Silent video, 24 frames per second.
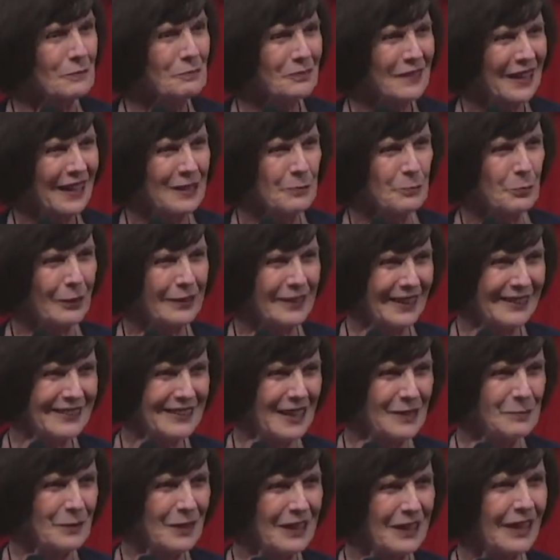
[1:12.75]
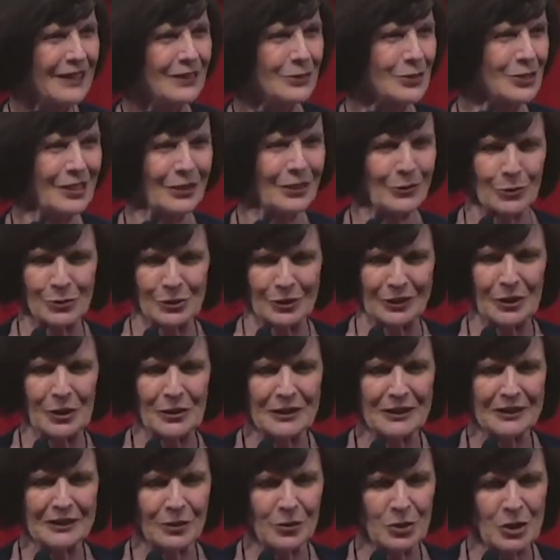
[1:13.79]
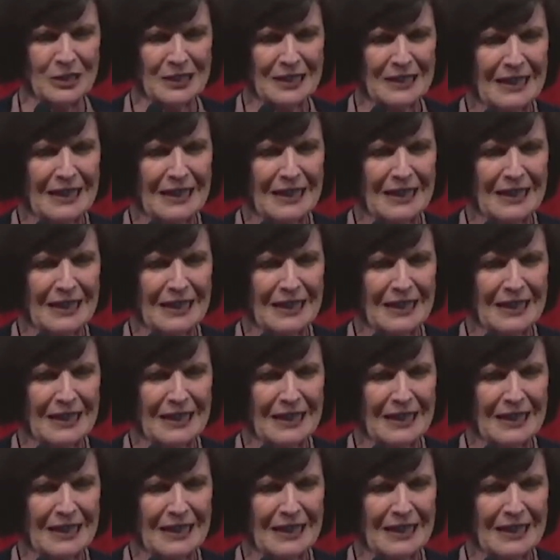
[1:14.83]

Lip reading: I pray I am at Hyles-Anderson College.